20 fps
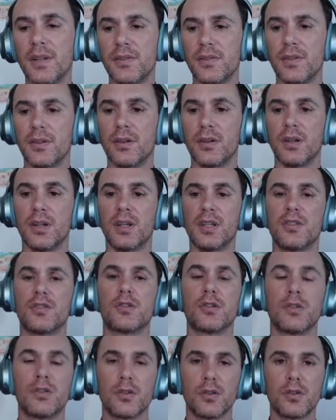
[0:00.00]
to
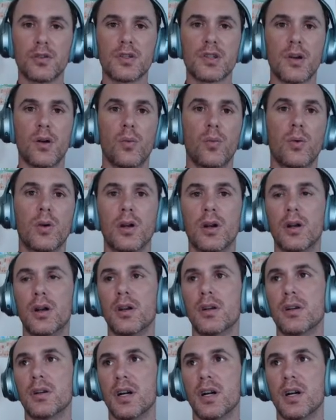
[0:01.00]
introduce a word,